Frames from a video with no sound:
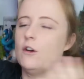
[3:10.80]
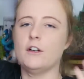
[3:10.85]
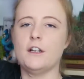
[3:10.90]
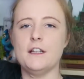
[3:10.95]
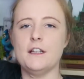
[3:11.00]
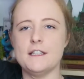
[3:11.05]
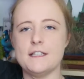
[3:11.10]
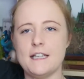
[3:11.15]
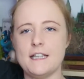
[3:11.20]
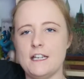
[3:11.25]
on
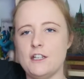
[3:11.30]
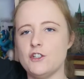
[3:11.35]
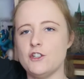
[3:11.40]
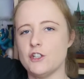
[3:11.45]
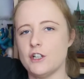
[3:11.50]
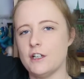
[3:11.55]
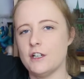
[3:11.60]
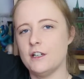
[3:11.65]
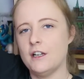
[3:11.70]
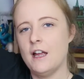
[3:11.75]
in the
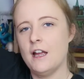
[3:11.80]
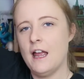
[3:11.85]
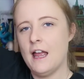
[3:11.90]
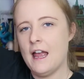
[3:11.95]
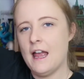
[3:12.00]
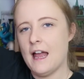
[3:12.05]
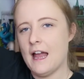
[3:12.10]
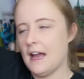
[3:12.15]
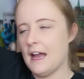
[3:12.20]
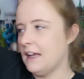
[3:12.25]
t-shirt
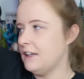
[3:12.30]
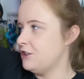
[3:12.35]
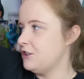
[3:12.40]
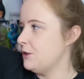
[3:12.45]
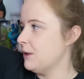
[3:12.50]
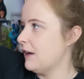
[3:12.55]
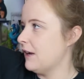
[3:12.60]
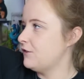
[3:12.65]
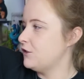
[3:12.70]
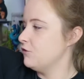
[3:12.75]
and
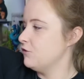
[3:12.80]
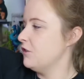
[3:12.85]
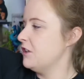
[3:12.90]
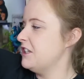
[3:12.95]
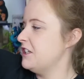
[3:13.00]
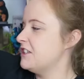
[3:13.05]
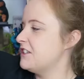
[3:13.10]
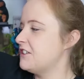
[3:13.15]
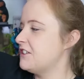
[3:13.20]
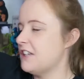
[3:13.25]
you have to really
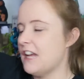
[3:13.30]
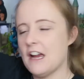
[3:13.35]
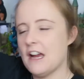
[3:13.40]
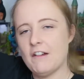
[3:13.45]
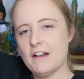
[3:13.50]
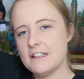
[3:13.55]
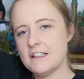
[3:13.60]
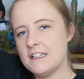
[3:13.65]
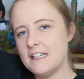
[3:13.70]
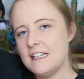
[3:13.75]
stare
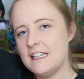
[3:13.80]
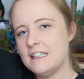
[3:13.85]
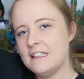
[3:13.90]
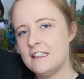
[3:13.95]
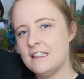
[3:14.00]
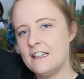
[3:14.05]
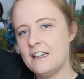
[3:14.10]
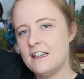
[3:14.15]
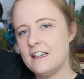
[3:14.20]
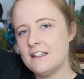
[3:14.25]
at it
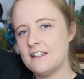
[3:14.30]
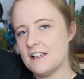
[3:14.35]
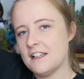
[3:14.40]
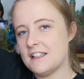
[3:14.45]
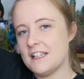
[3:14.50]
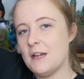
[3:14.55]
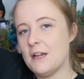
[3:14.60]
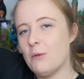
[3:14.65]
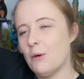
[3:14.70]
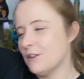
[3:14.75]
to
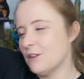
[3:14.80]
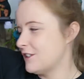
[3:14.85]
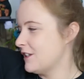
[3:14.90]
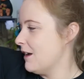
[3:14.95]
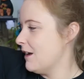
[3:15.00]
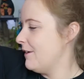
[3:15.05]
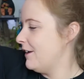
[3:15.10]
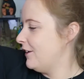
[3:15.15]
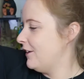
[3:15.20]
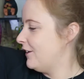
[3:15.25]
see what's
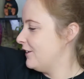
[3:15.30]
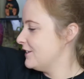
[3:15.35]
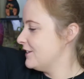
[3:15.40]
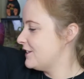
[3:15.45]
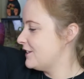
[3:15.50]
going on.